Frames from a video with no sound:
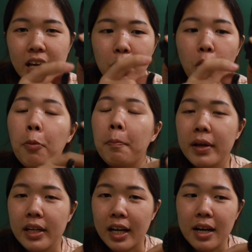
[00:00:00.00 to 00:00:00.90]
like
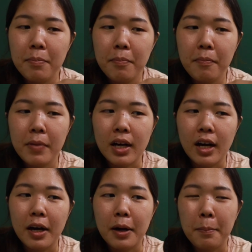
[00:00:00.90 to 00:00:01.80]
open up.
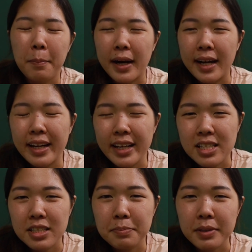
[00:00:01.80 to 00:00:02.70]
But
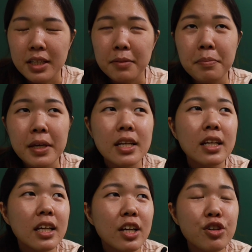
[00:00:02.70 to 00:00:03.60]
it's been a bit
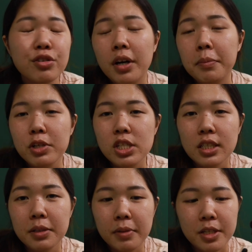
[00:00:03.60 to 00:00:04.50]

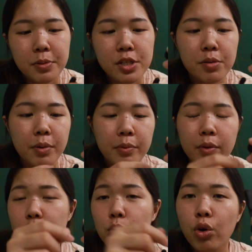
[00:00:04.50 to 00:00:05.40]
troublesome, especially when we
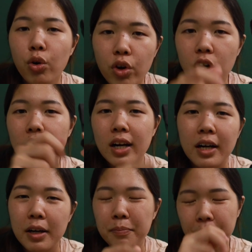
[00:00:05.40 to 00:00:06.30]
want to hook.
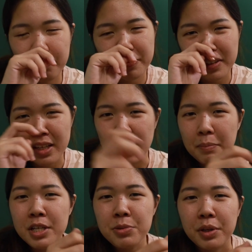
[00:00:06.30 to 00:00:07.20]
Yeah,
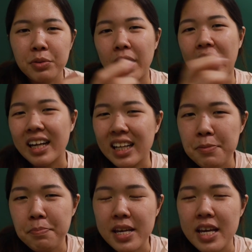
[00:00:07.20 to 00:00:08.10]
because we have to like
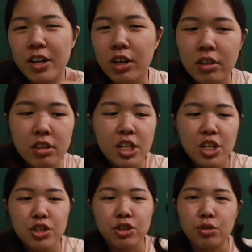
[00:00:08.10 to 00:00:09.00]
unclip it and all.
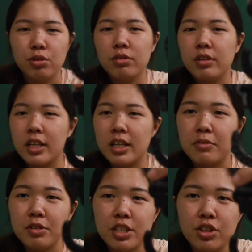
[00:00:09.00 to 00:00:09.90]
So yeah,
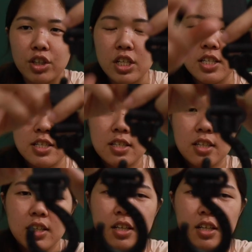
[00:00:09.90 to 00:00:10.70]
we just got these